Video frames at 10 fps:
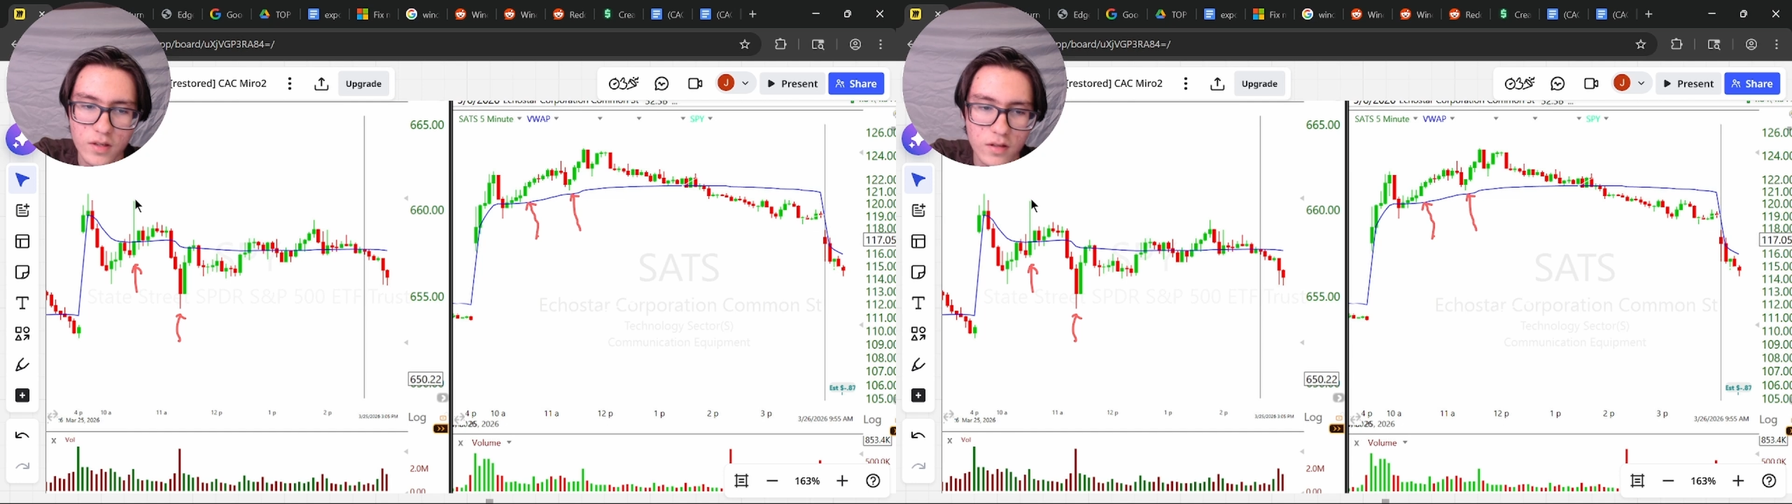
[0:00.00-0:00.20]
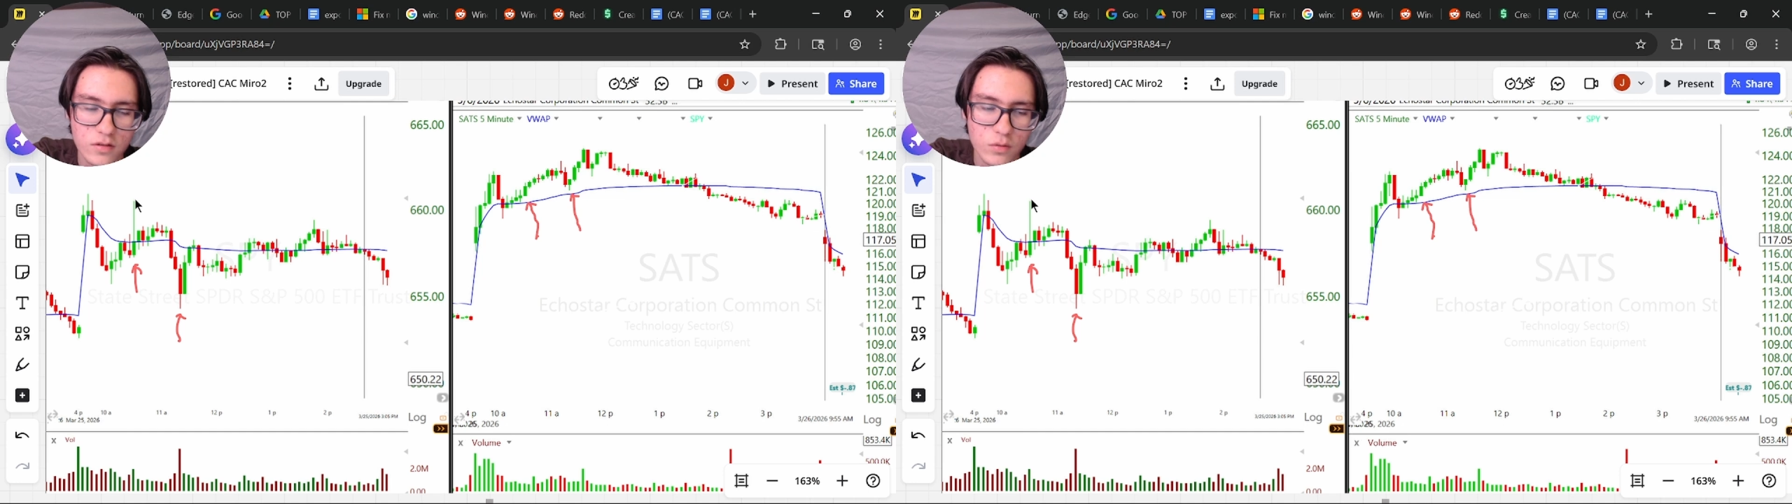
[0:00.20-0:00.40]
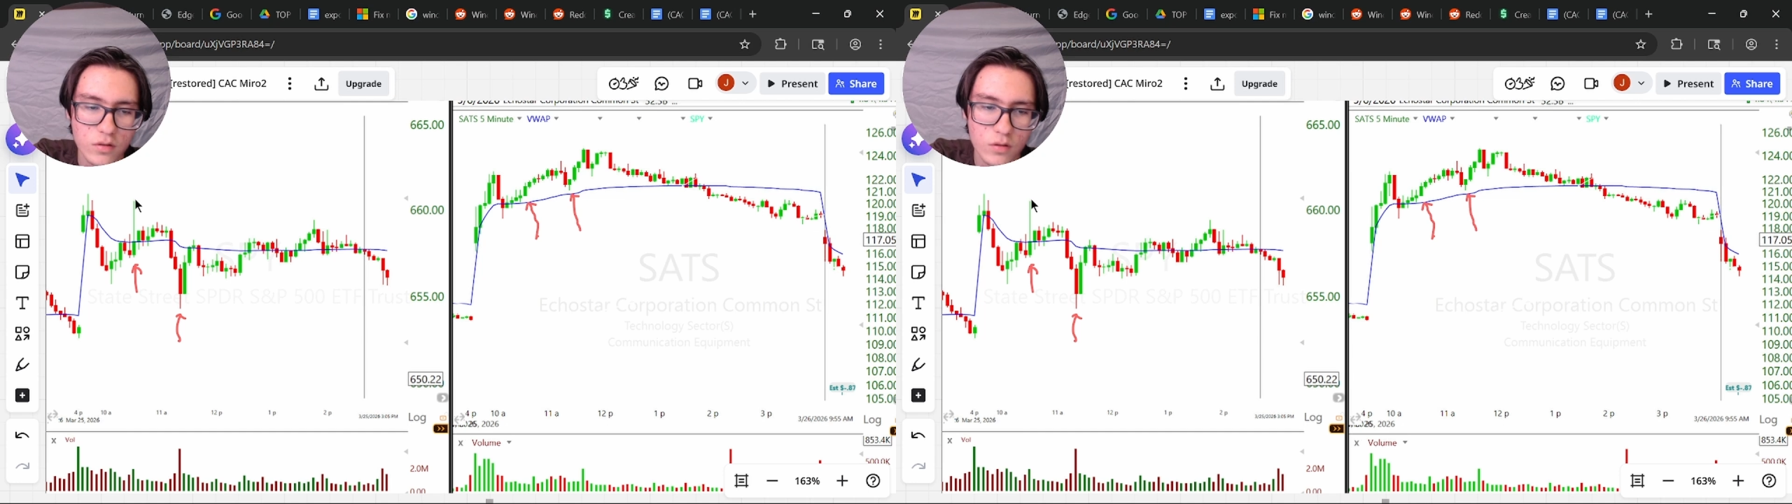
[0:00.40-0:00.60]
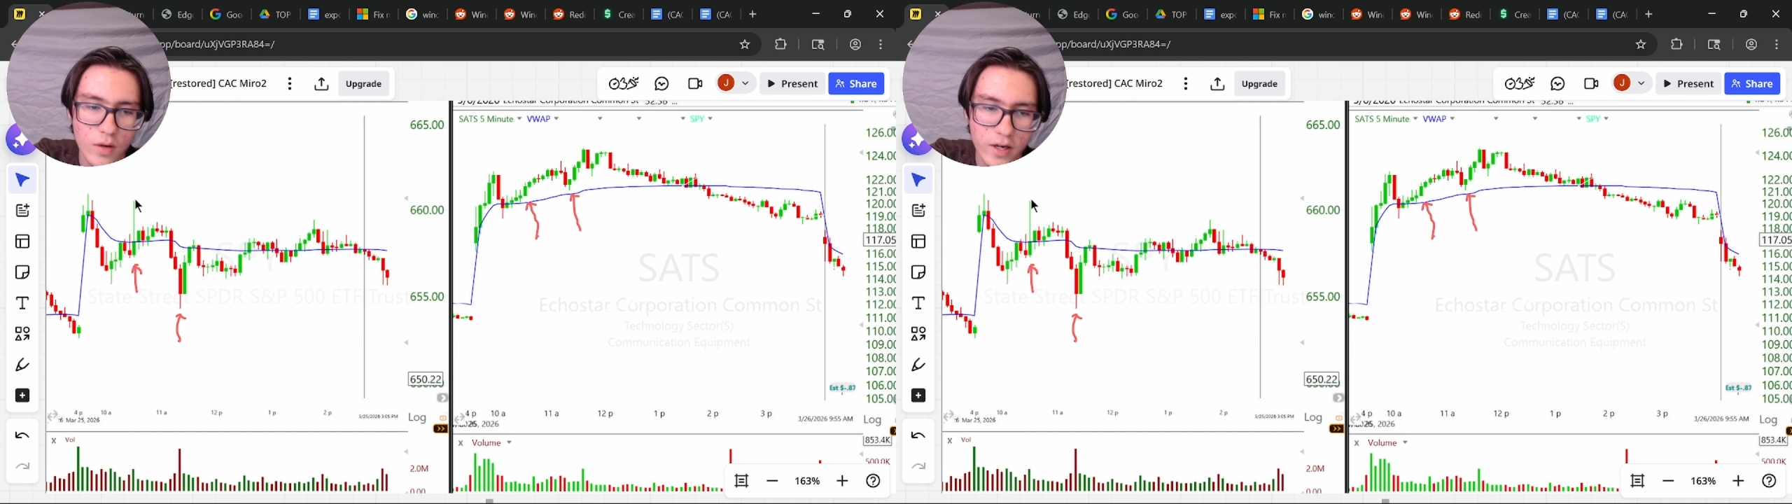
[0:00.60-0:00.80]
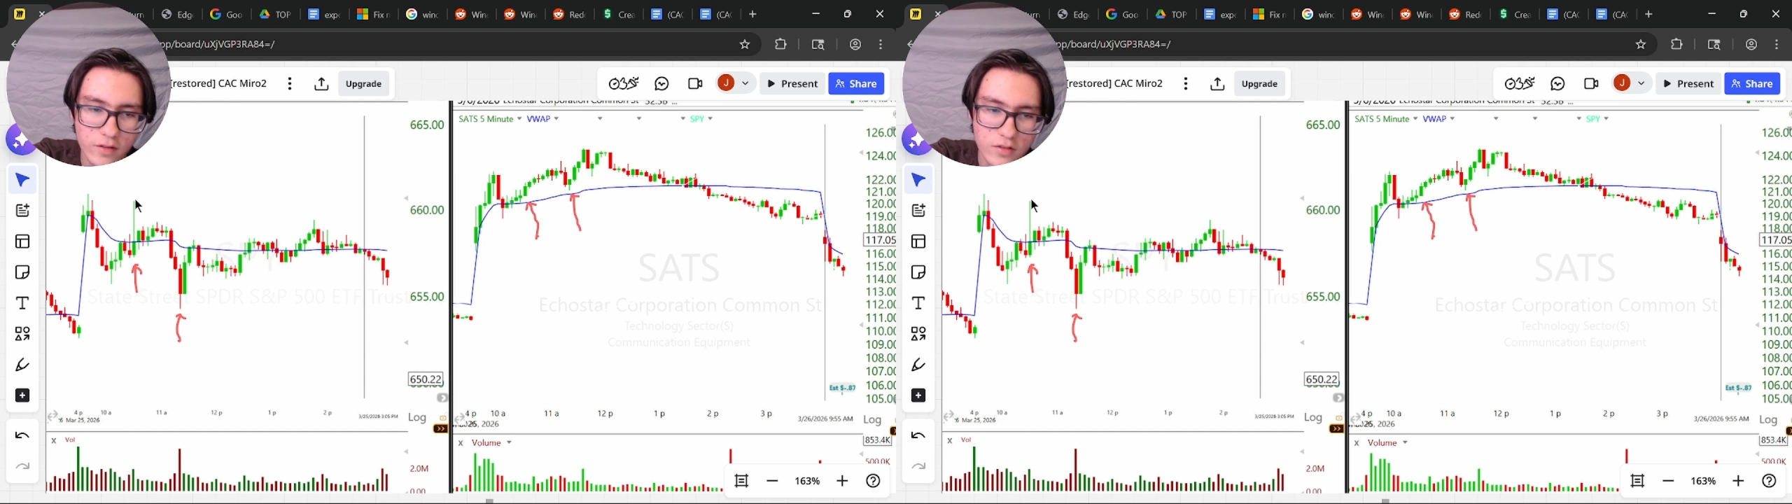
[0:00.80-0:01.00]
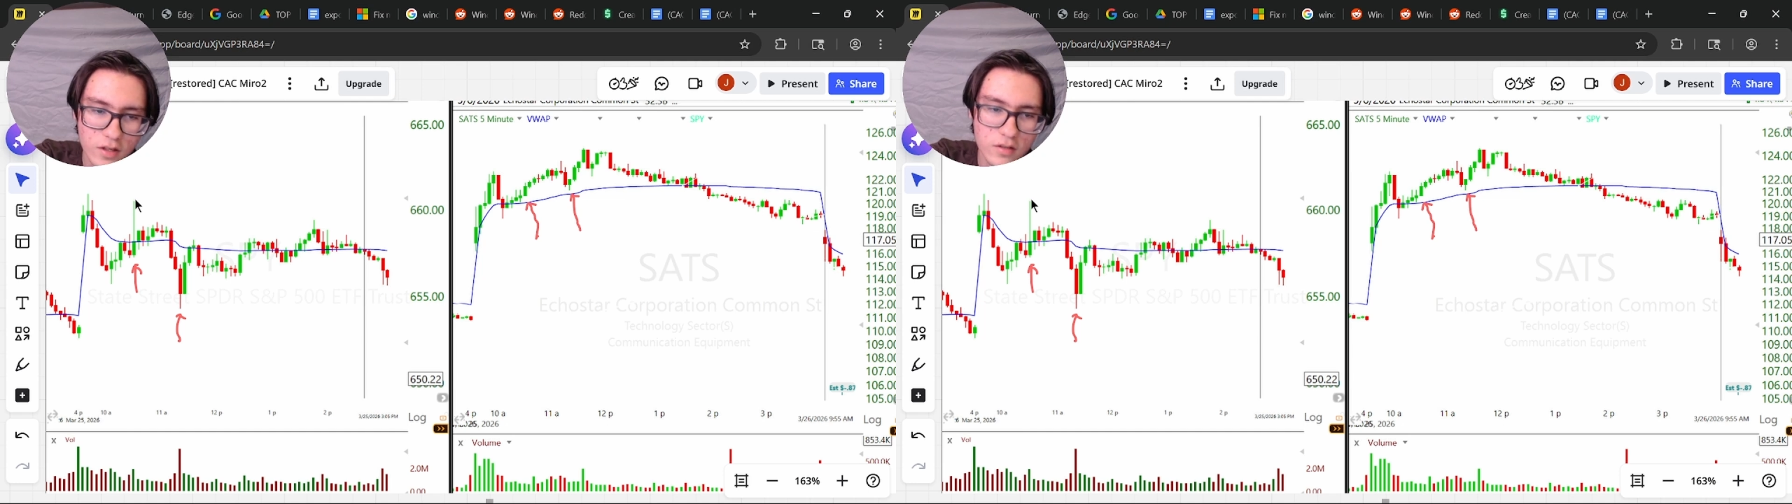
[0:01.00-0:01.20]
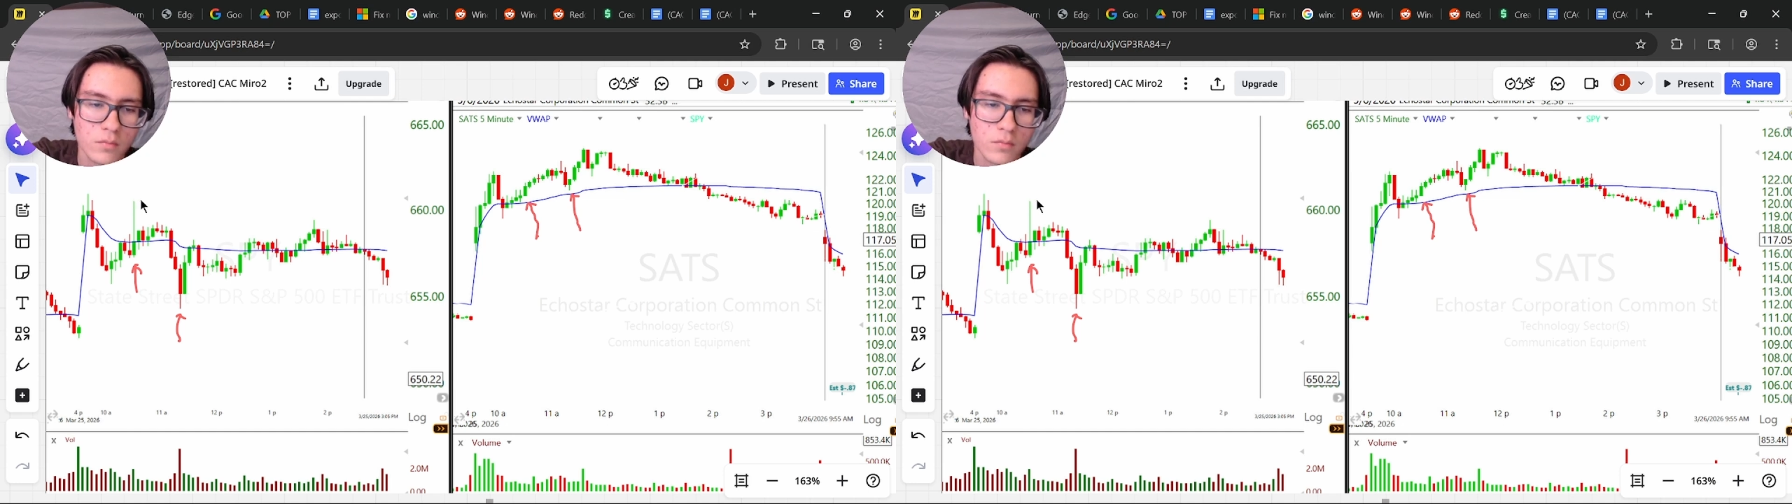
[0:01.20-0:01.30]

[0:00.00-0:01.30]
head to a new high of day.